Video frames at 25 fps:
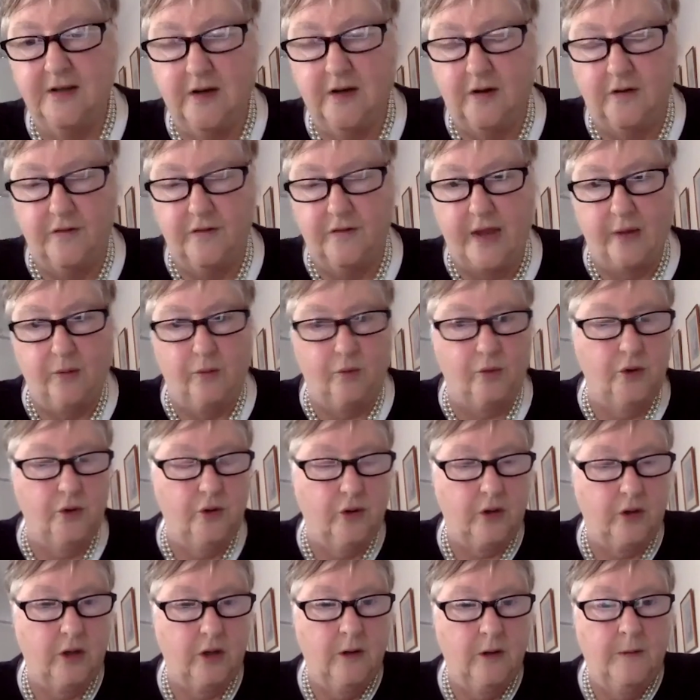that
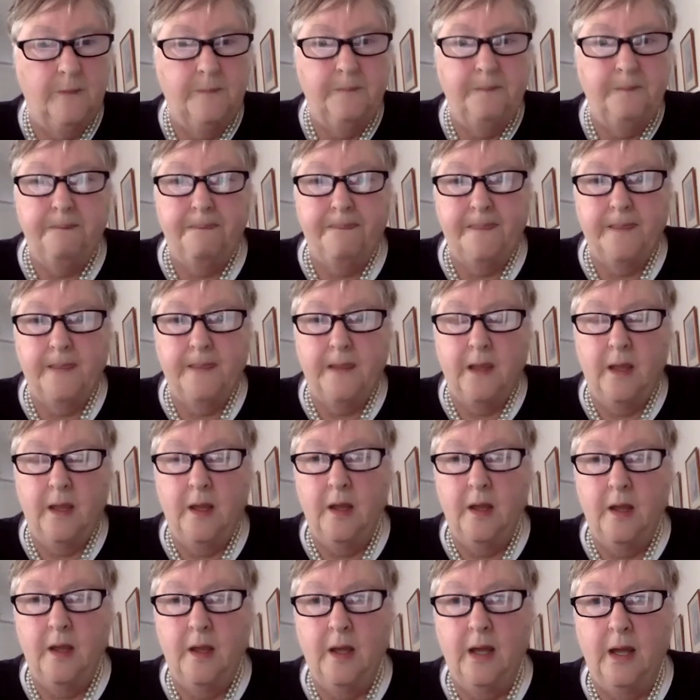work.
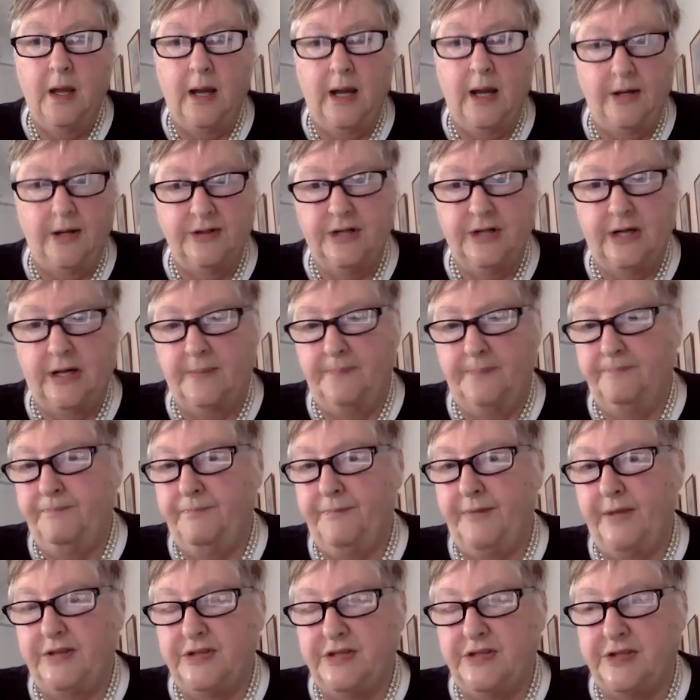And
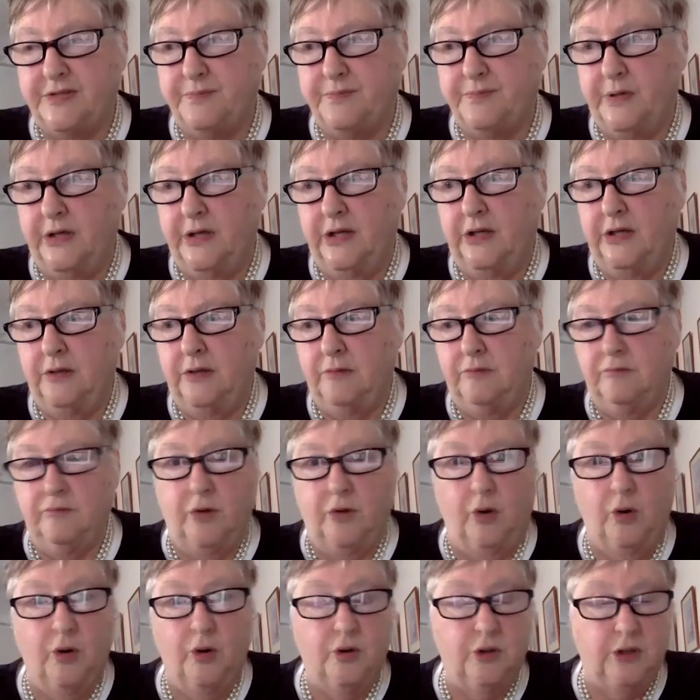that's been
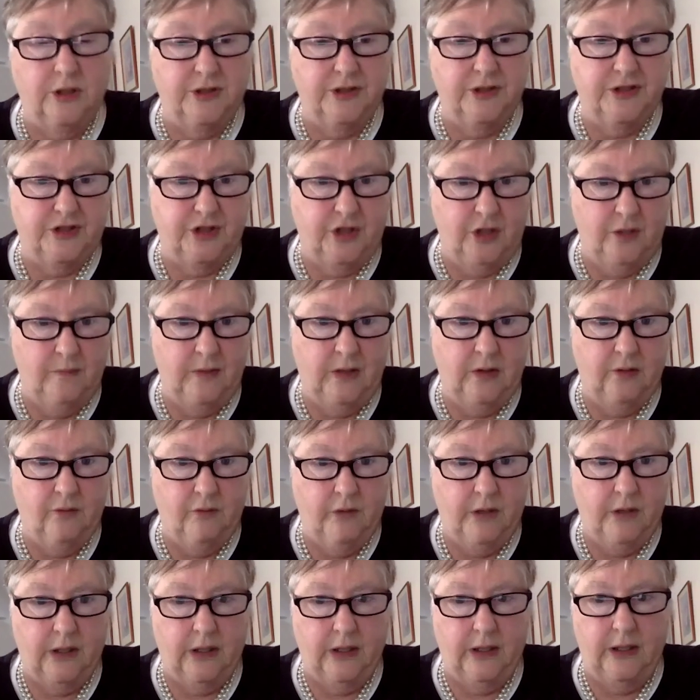all-consuming,
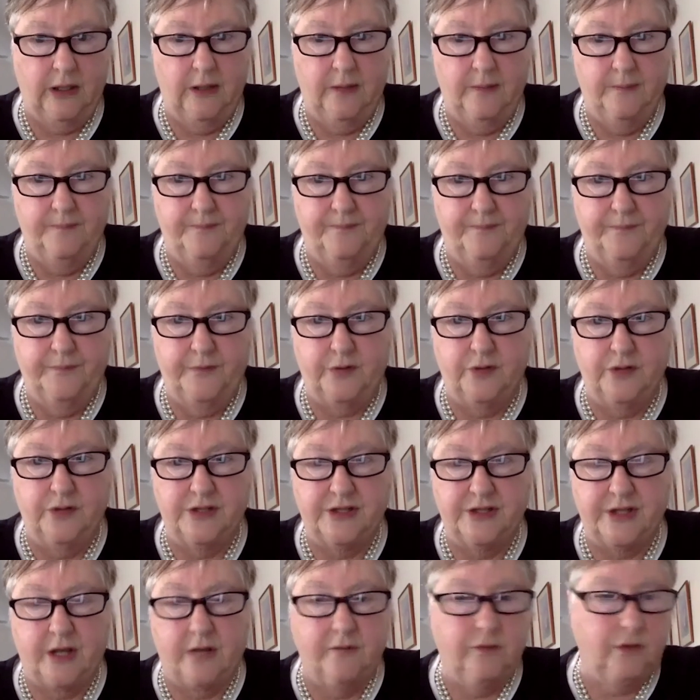really,
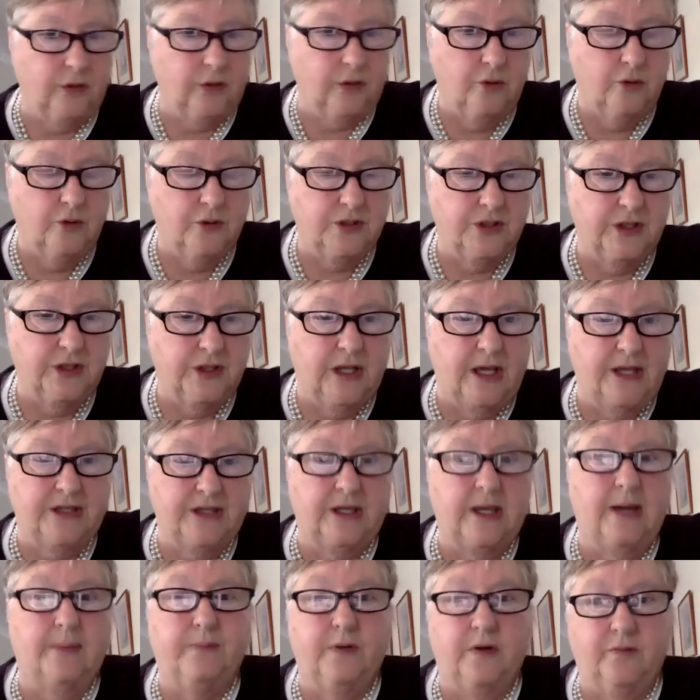Chris, over the course of the
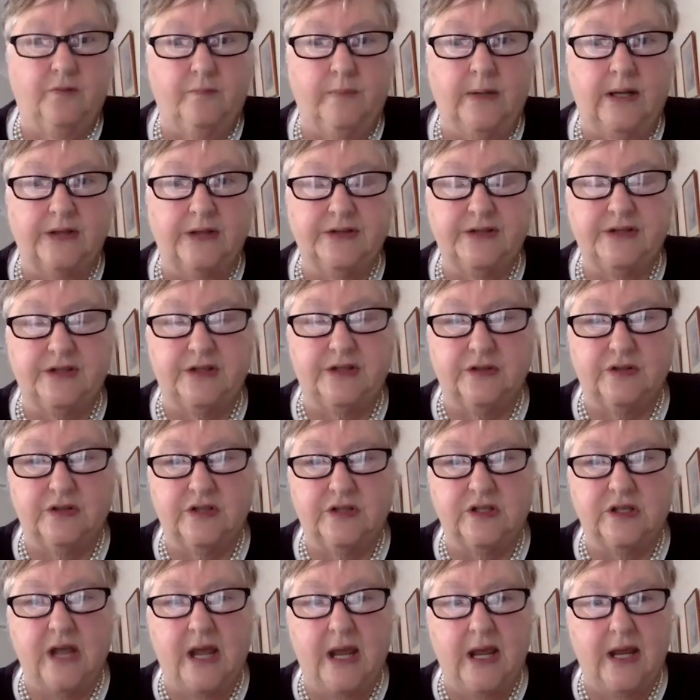last couple of months. And
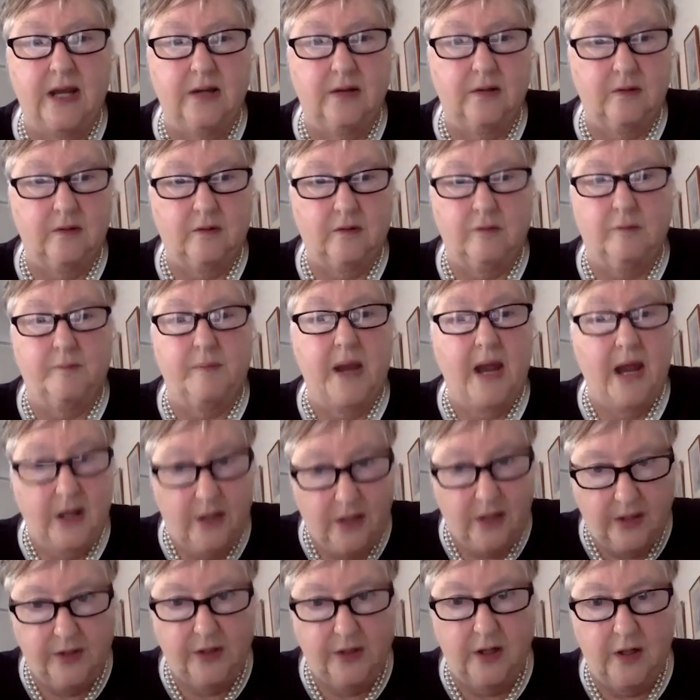Stan
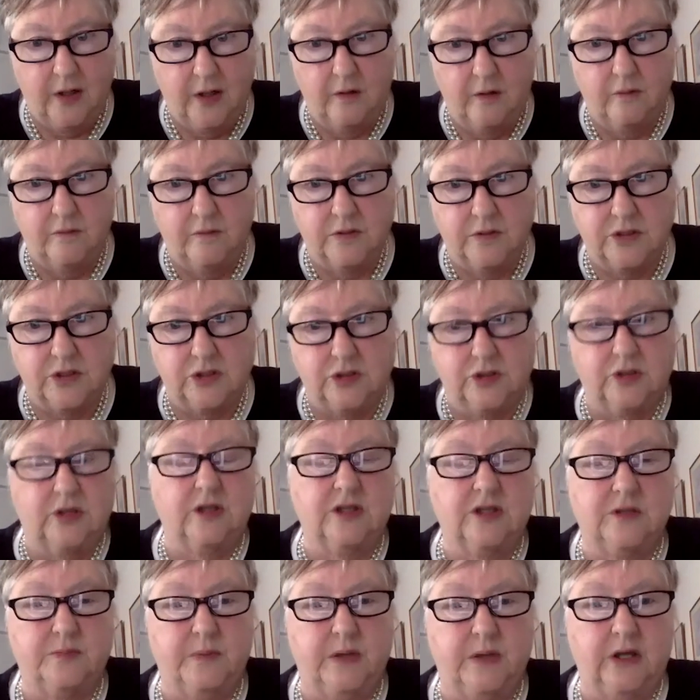Krapan, I know, was
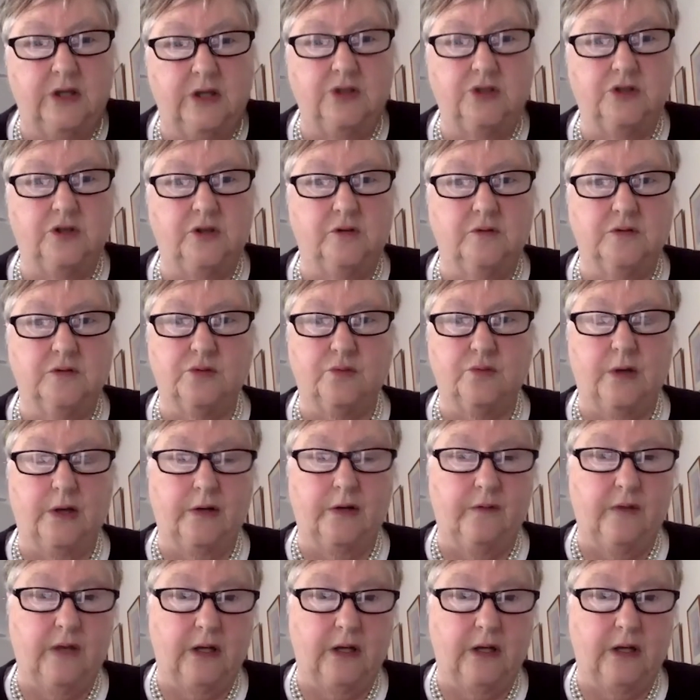speaking to you as one of our